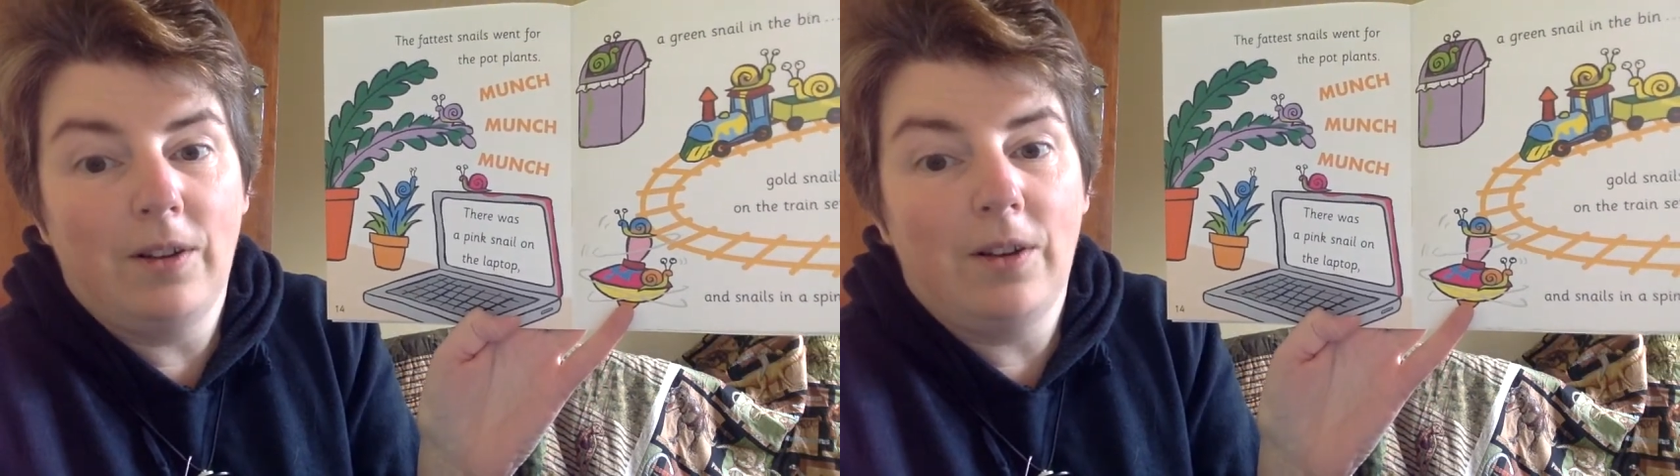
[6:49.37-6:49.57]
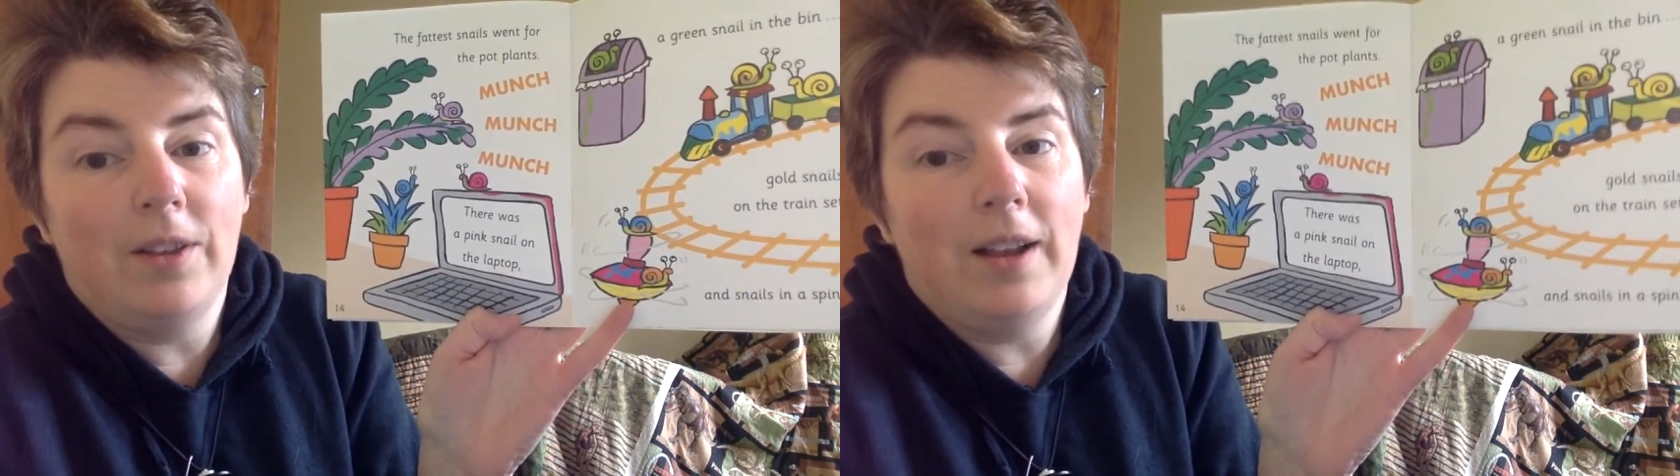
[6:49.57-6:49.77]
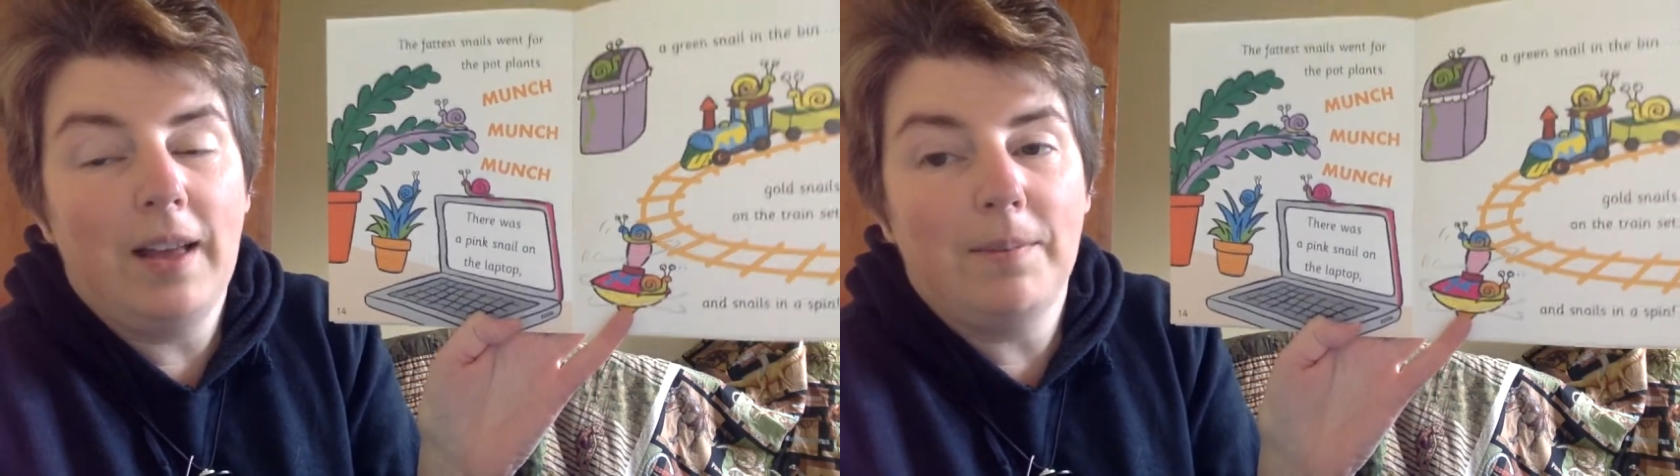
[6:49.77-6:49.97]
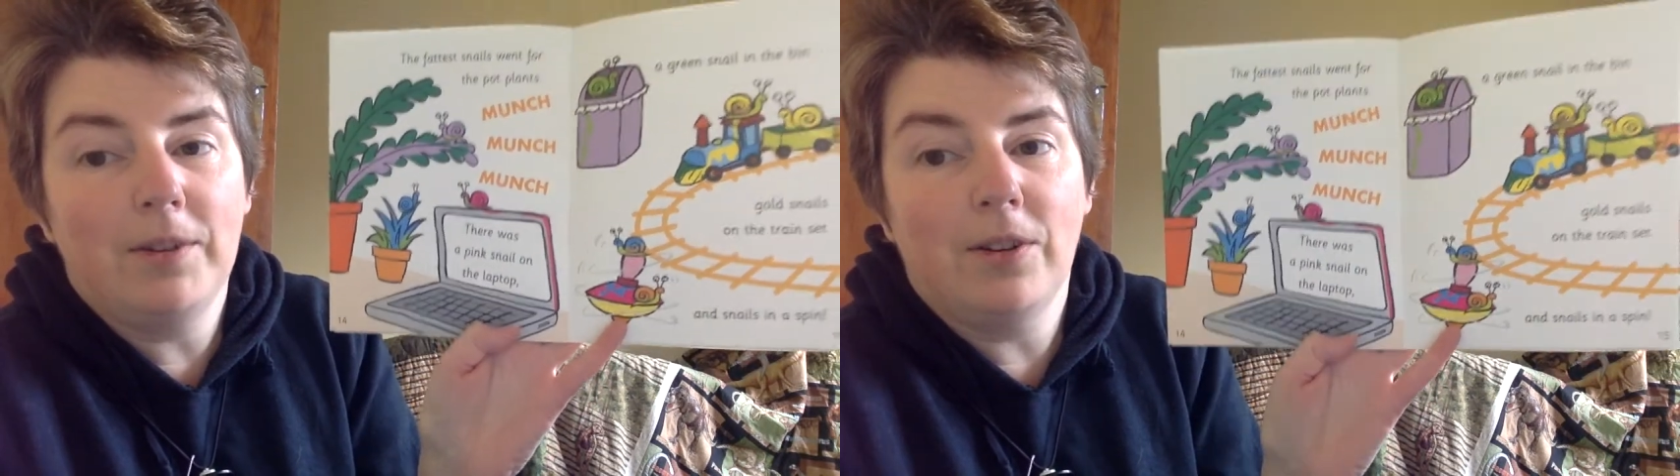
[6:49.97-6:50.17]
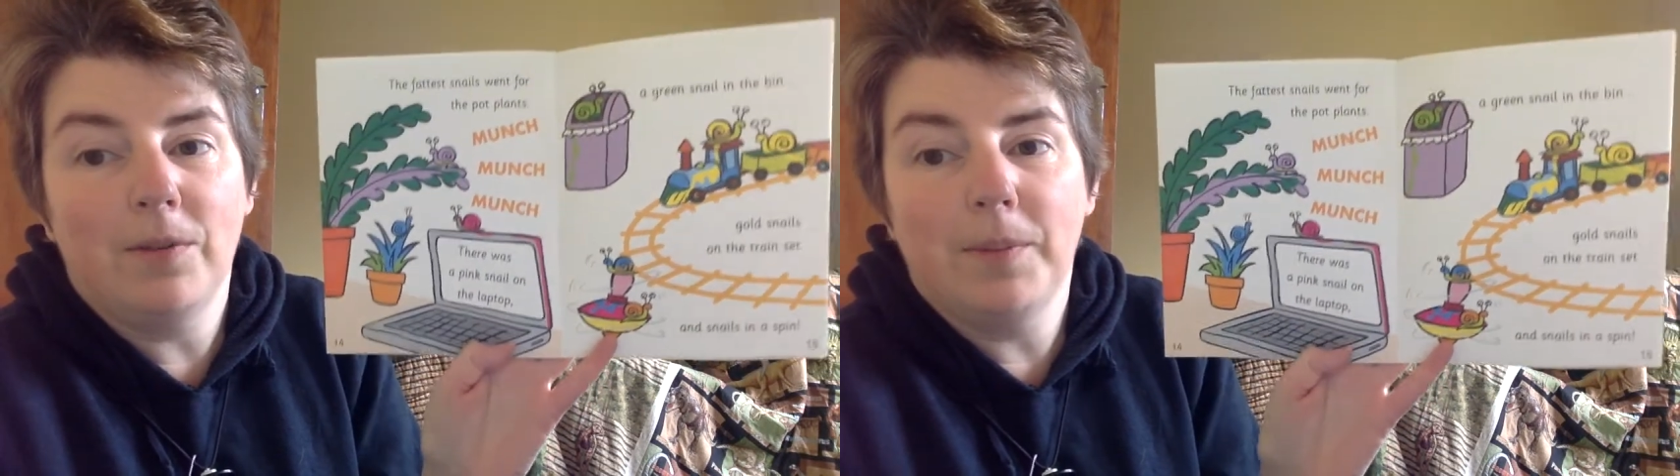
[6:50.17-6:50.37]
on the
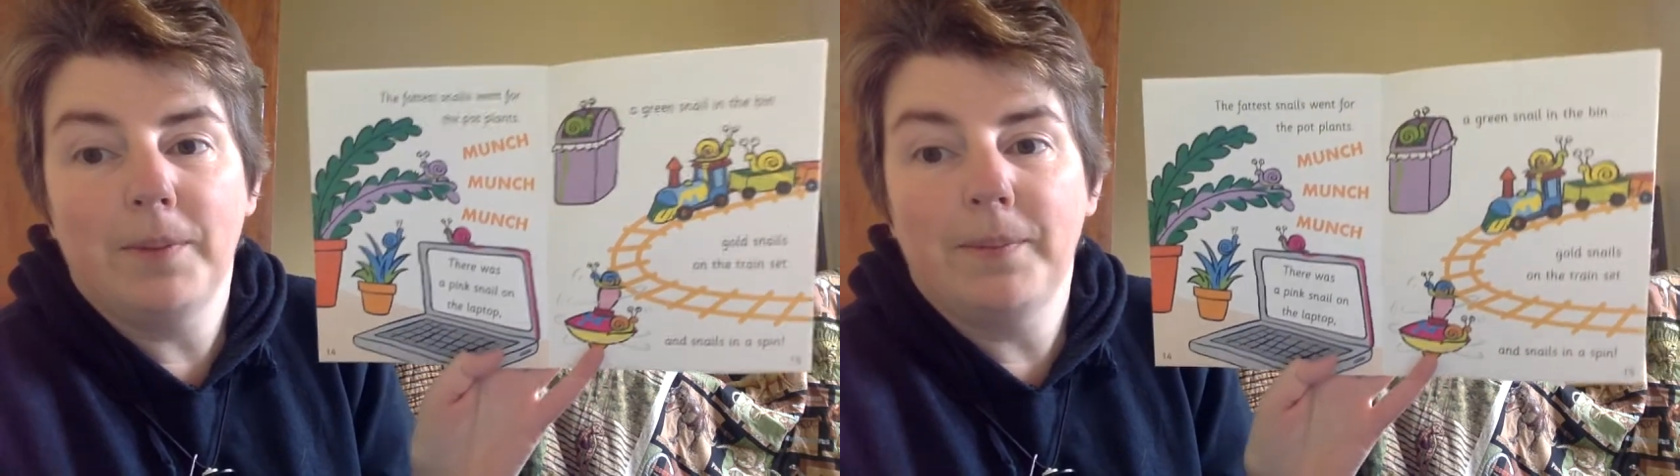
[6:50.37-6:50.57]
laptop,